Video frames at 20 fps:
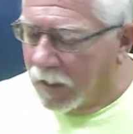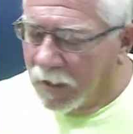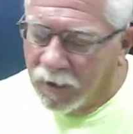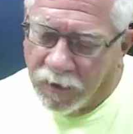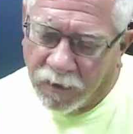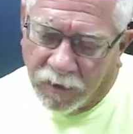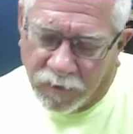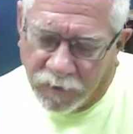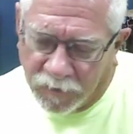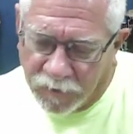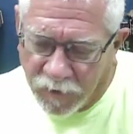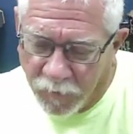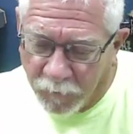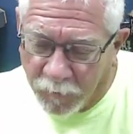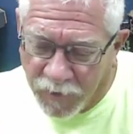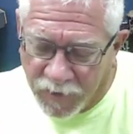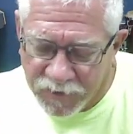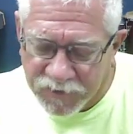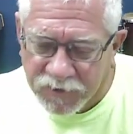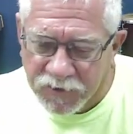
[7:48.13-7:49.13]
uh, a
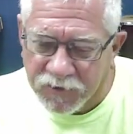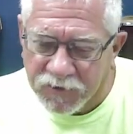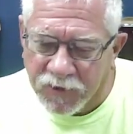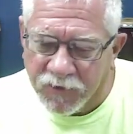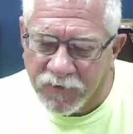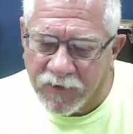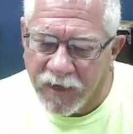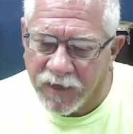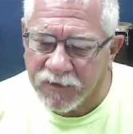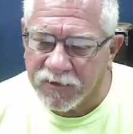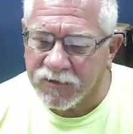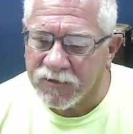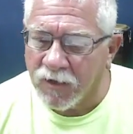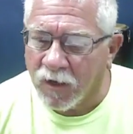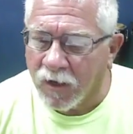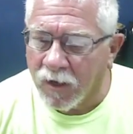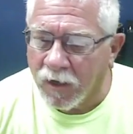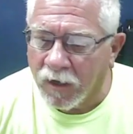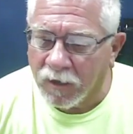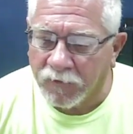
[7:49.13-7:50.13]
message in that
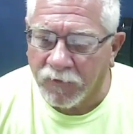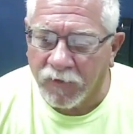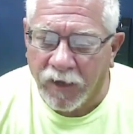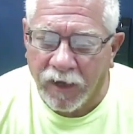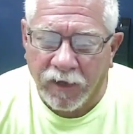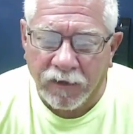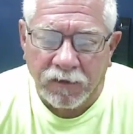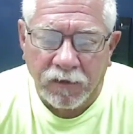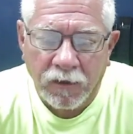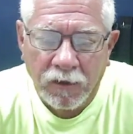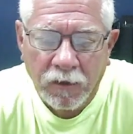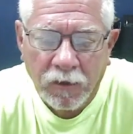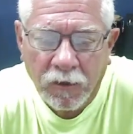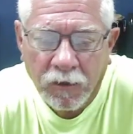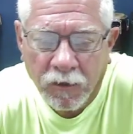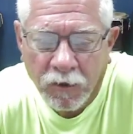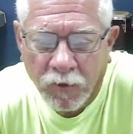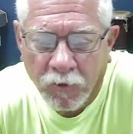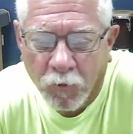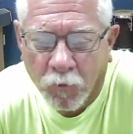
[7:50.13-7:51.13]
song that
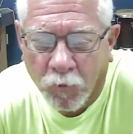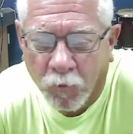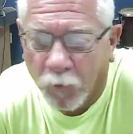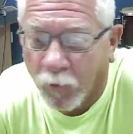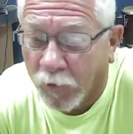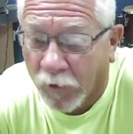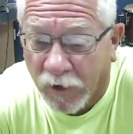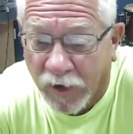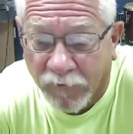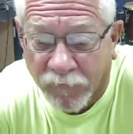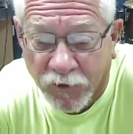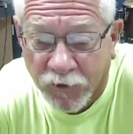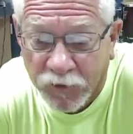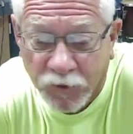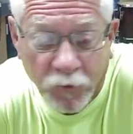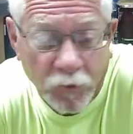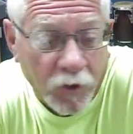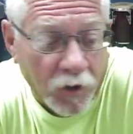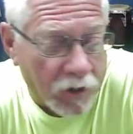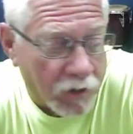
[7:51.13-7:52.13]
wherever
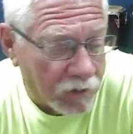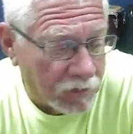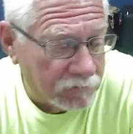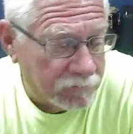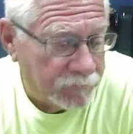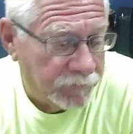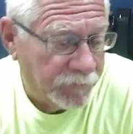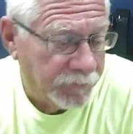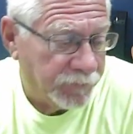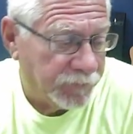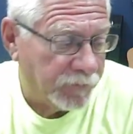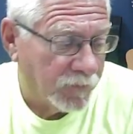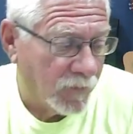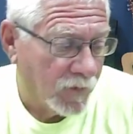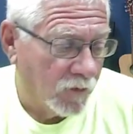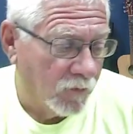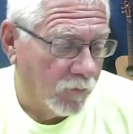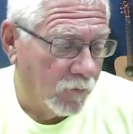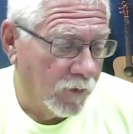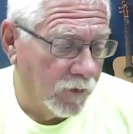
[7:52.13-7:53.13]
you are,
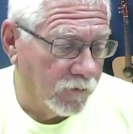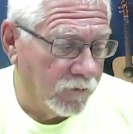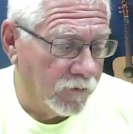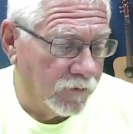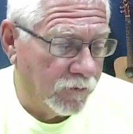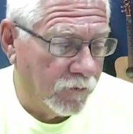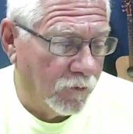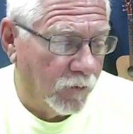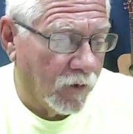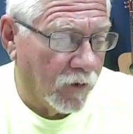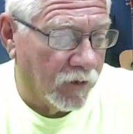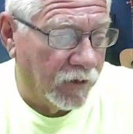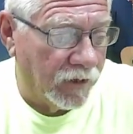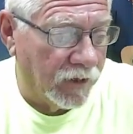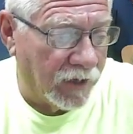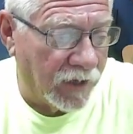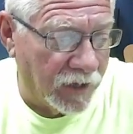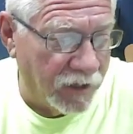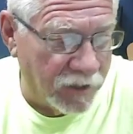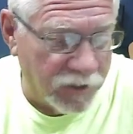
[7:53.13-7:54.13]
whether you are
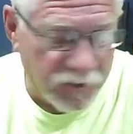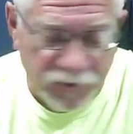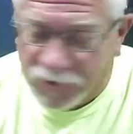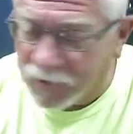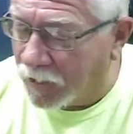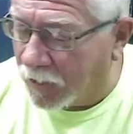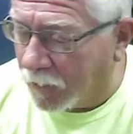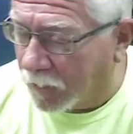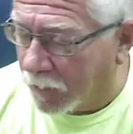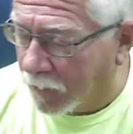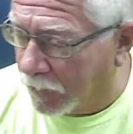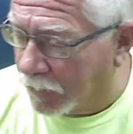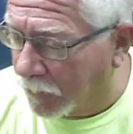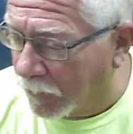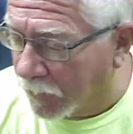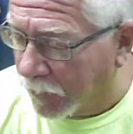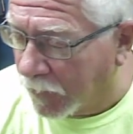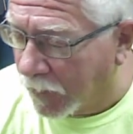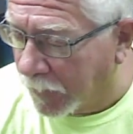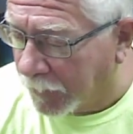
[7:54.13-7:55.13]
in Asia or
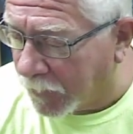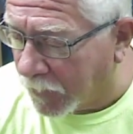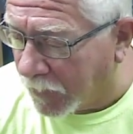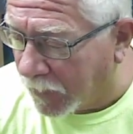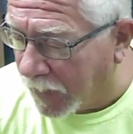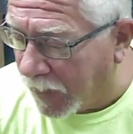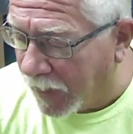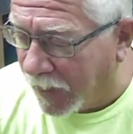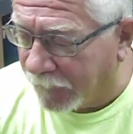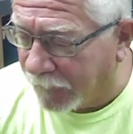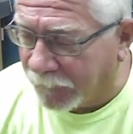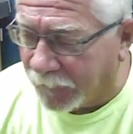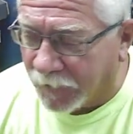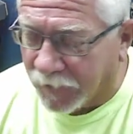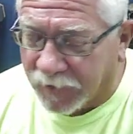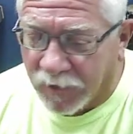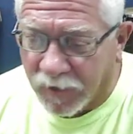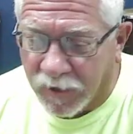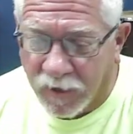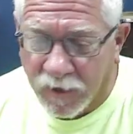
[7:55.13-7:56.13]
Europe or
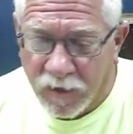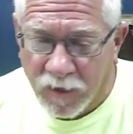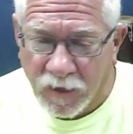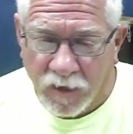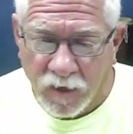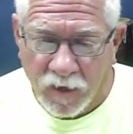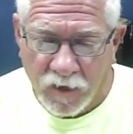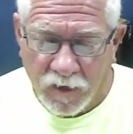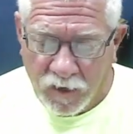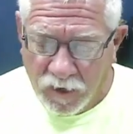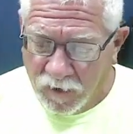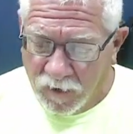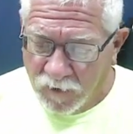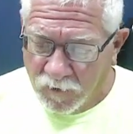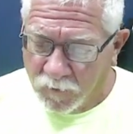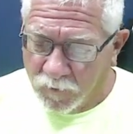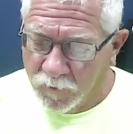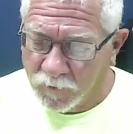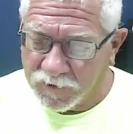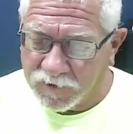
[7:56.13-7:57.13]
Africa
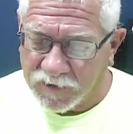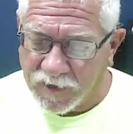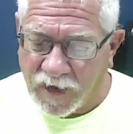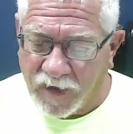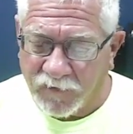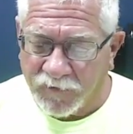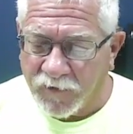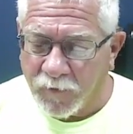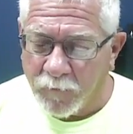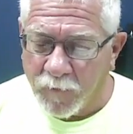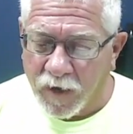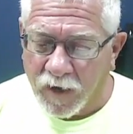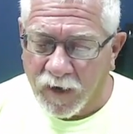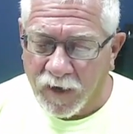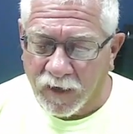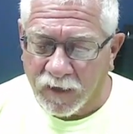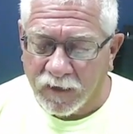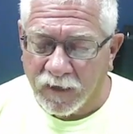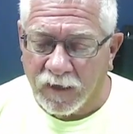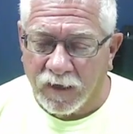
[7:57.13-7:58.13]
or South
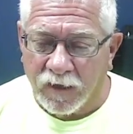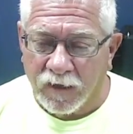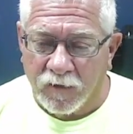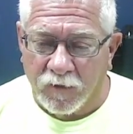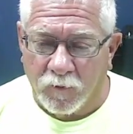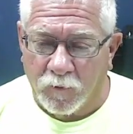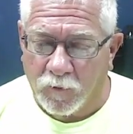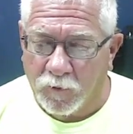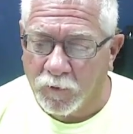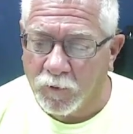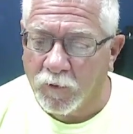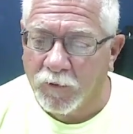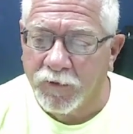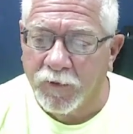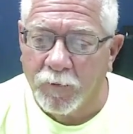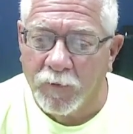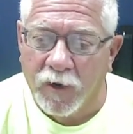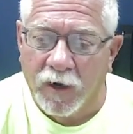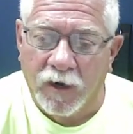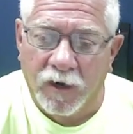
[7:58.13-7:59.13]
America or North
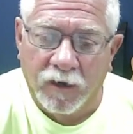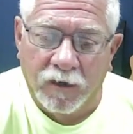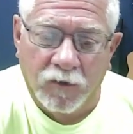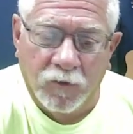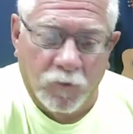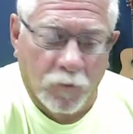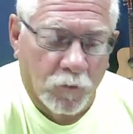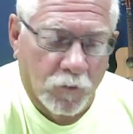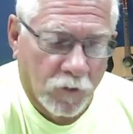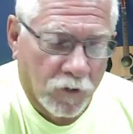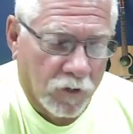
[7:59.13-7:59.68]
America or